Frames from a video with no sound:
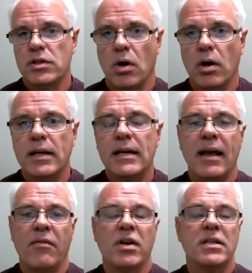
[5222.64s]
started and
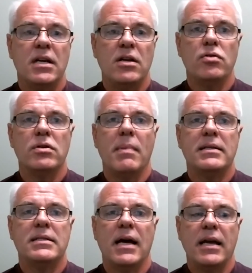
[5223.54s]
have continued to
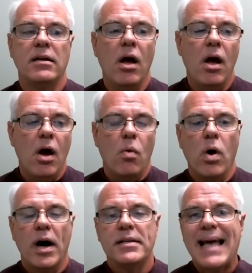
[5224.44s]
maintain
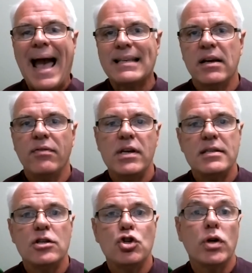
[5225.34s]
was
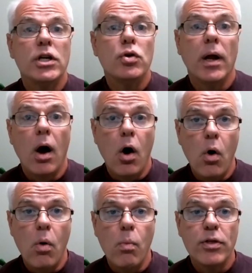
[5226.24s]
activities that you can do at
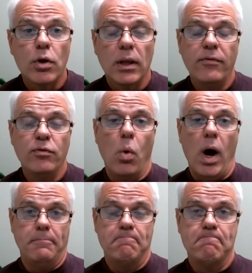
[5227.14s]
home with your loved one